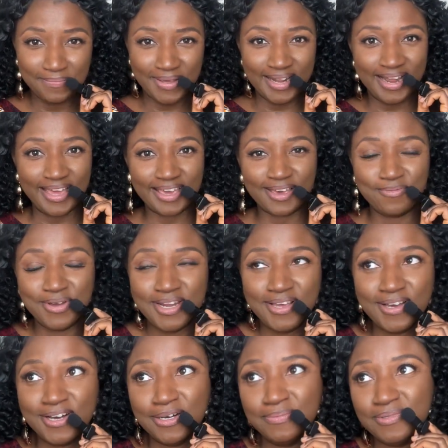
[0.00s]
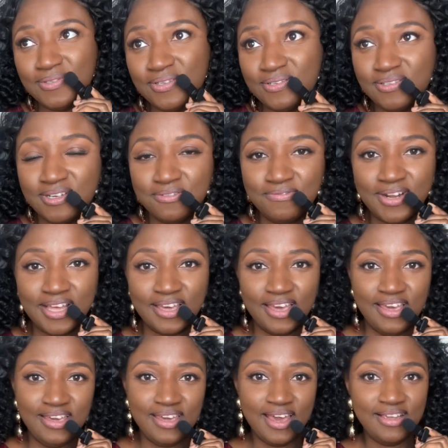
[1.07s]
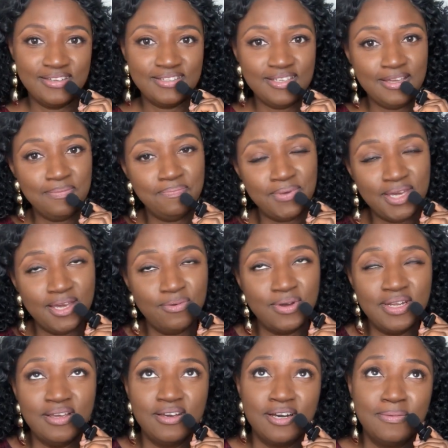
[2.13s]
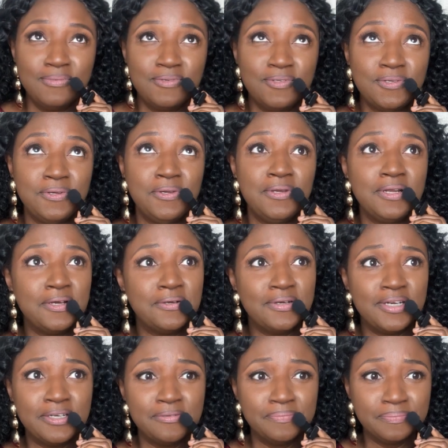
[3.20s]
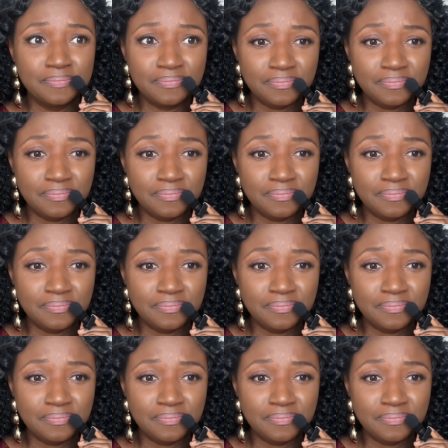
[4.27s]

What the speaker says: like when it comes to stuff like EHCP, when it comes to,